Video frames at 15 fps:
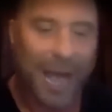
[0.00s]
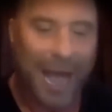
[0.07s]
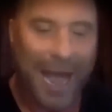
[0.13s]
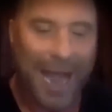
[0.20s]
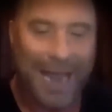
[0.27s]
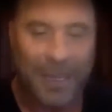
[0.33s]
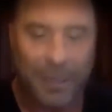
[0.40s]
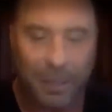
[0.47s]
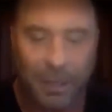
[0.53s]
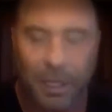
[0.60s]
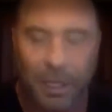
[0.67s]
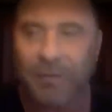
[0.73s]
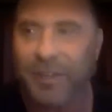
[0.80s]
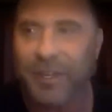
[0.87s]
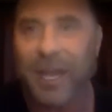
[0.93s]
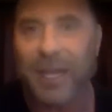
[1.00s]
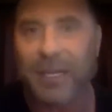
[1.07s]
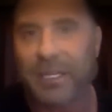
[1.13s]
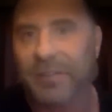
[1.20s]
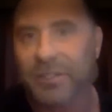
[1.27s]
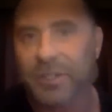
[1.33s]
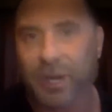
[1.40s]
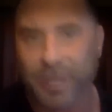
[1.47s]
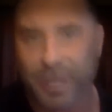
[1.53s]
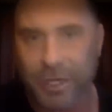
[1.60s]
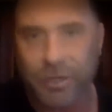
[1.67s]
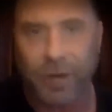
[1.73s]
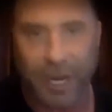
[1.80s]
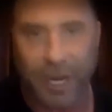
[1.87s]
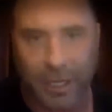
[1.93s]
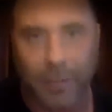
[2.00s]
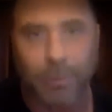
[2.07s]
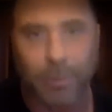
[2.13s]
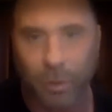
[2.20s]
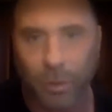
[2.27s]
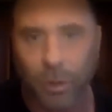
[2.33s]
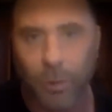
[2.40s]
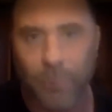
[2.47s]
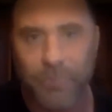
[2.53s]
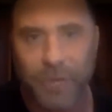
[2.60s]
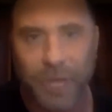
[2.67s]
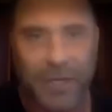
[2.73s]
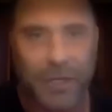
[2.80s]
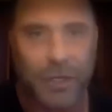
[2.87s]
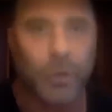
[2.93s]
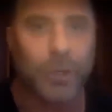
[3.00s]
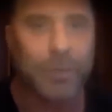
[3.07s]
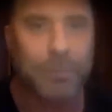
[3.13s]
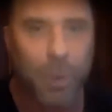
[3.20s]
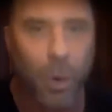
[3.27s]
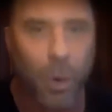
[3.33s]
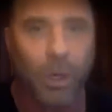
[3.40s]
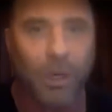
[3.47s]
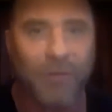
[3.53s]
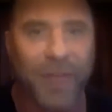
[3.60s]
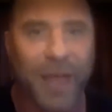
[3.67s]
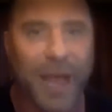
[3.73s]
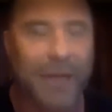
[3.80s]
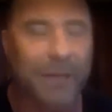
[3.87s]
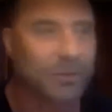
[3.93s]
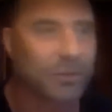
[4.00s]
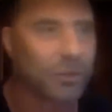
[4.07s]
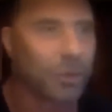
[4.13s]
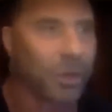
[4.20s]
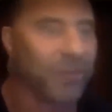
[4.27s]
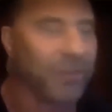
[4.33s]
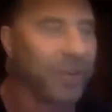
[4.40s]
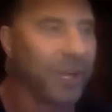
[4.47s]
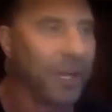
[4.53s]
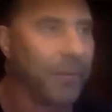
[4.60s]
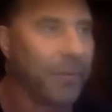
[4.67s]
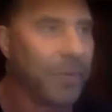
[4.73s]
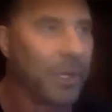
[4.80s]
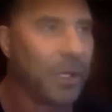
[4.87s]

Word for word: I love the idea of starting to train in a pool and doing more of that sort of uh,